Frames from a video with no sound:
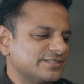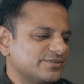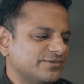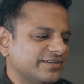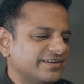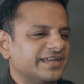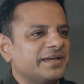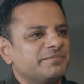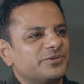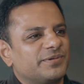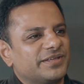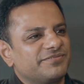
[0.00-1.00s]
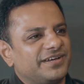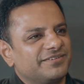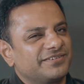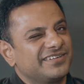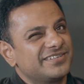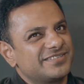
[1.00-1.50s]
So here I am, 25
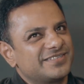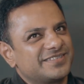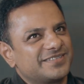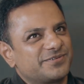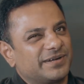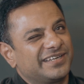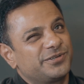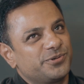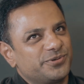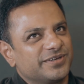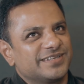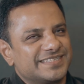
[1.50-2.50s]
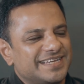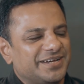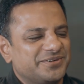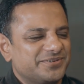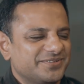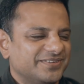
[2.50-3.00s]
years, 22 years
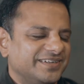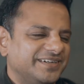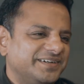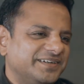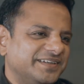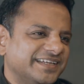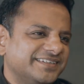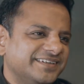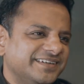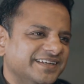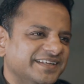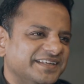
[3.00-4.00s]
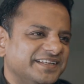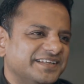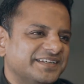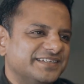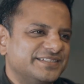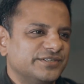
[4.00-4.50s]
now later,
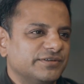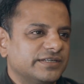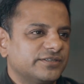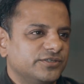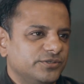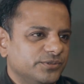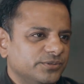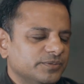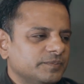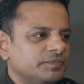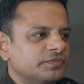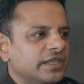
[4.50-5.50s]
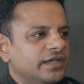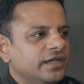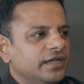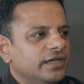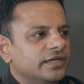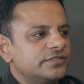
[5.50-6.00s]
continuing to do.
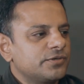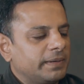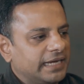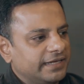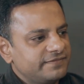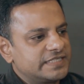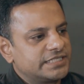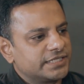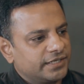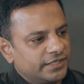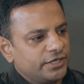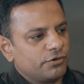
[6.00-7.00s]
So my life's journey